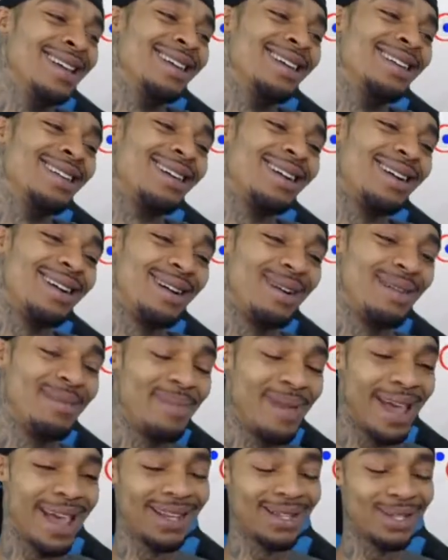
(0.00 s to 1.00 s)
Oh
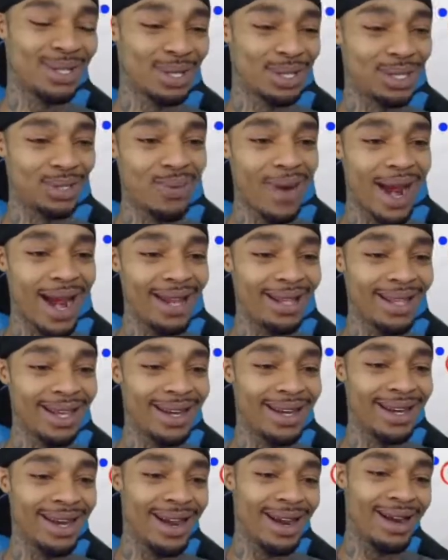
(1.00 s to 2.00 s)
man, so just right
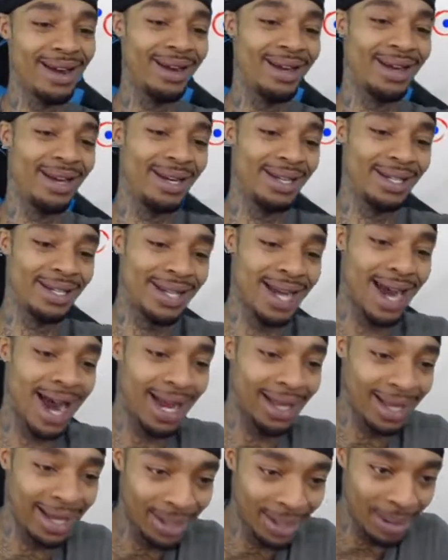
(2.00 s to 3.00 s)
then and there, it just
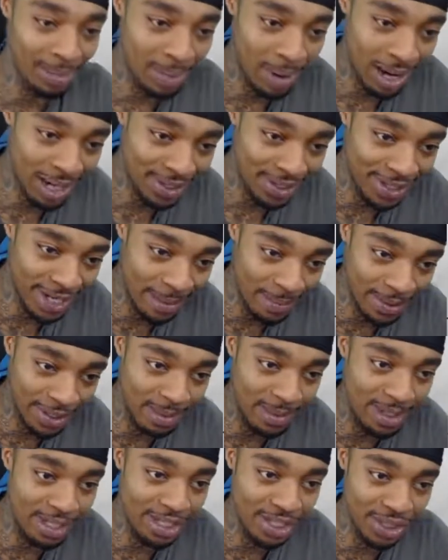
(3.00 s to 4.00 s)
highlighted LeBron's
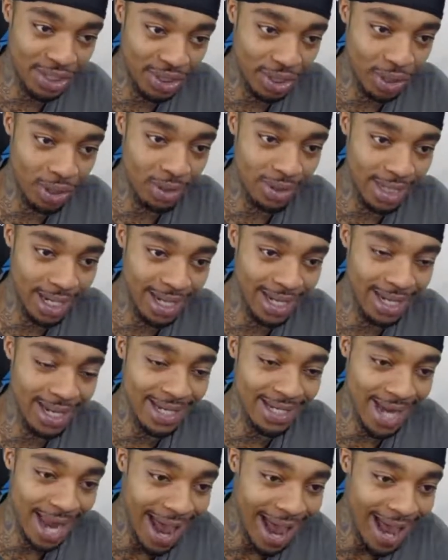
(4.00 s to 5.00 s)
championship. It just shows that
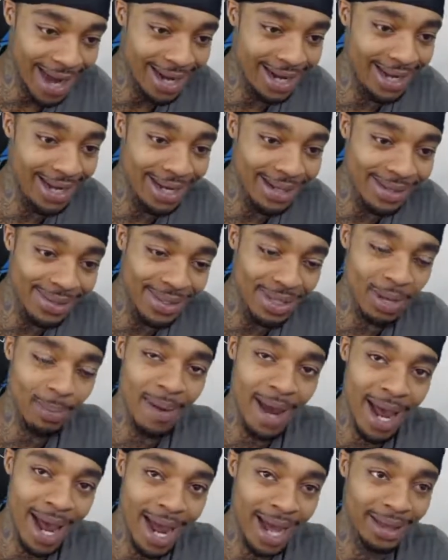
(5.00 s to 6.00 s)
he's had an easier
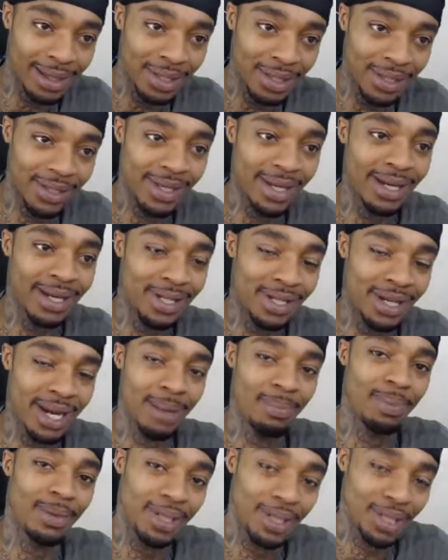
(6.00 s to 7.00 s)
path to just getting
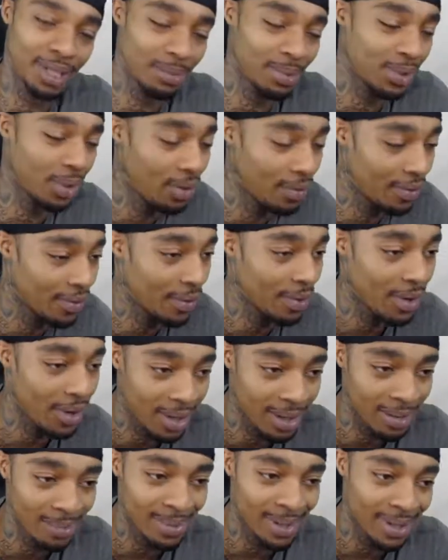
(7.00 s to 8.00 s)
championships
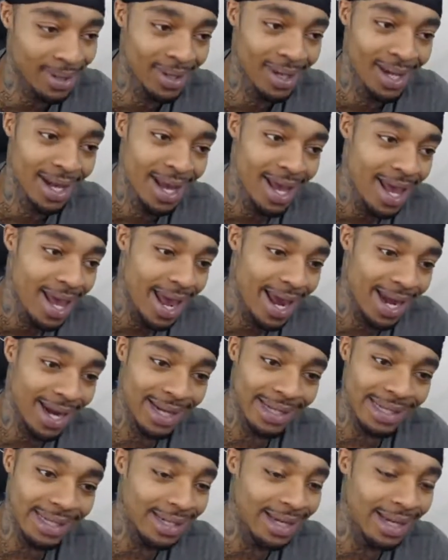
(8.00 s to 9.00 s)
overall, bro. And
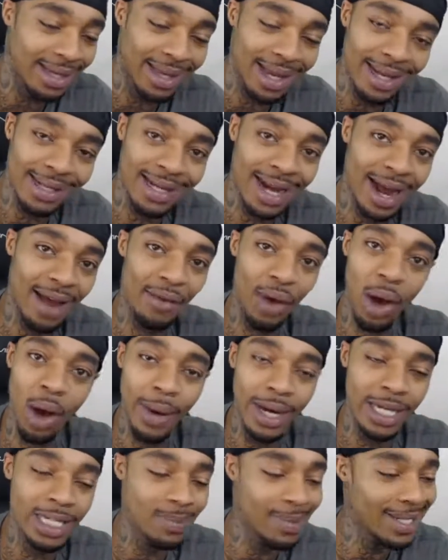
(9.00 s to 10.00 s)
this is the things that I've
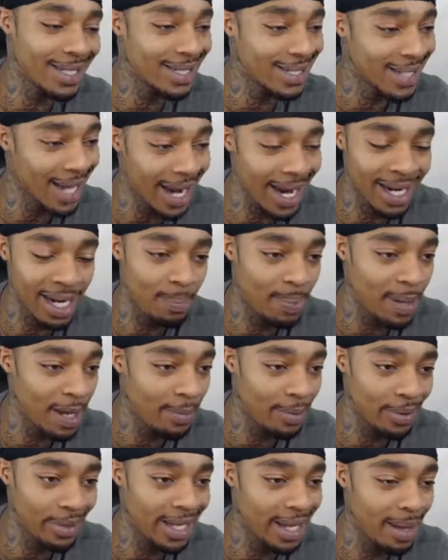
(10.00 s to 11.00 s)
always been saying, and
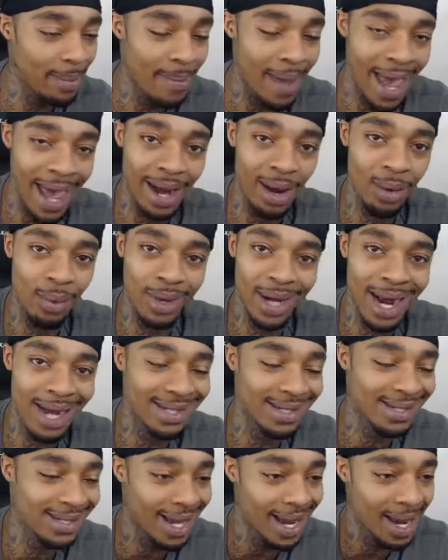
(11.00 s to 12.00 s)
people get mad at what I
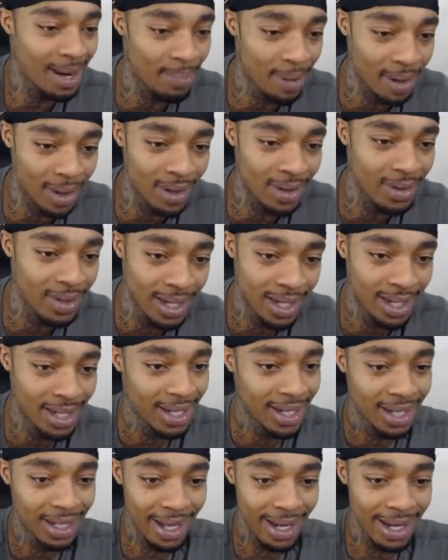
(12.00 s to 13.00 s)
say, bro.
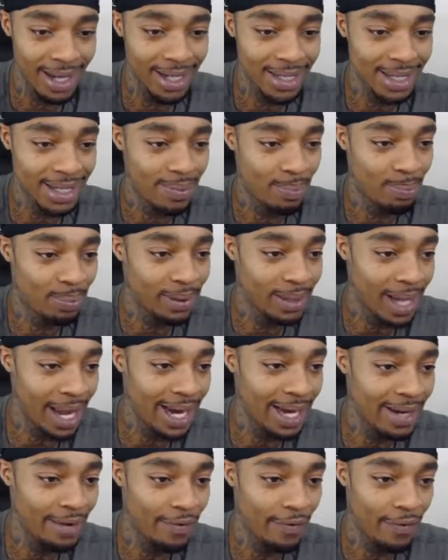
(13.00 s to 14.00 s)
It's just
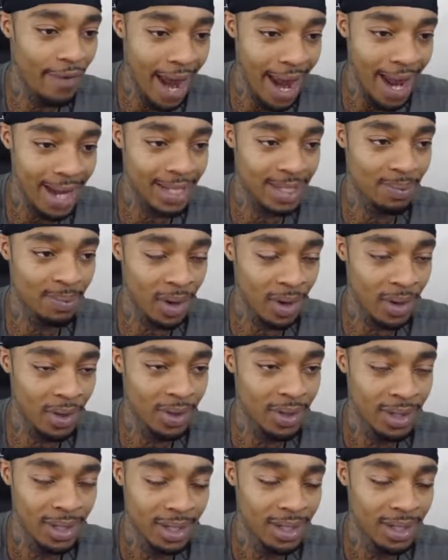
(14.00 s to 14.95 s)
plain facts, bro.